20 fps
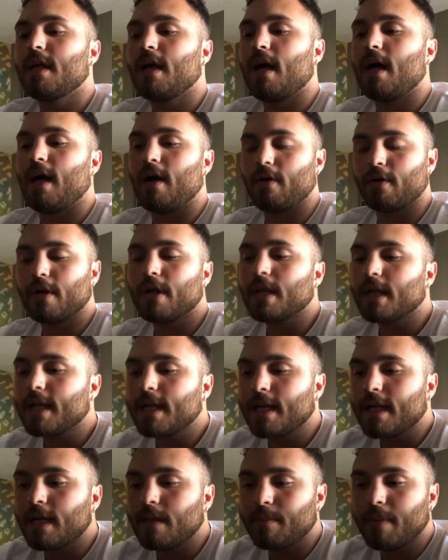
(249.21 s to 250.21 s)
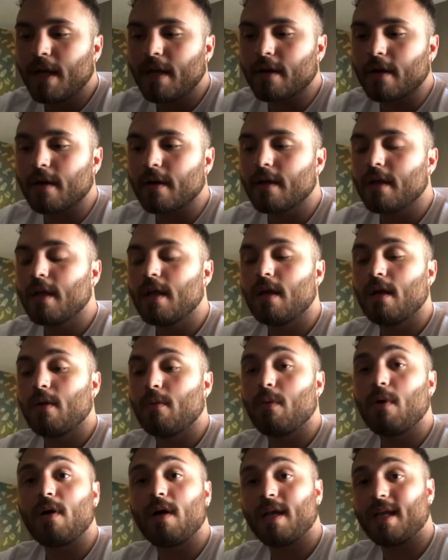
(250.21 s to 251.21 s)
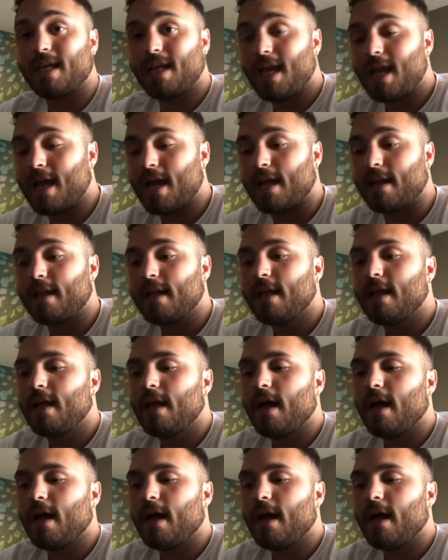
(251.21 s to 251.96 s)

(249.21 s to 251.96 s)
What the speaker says: How could it get any better? Well, it can.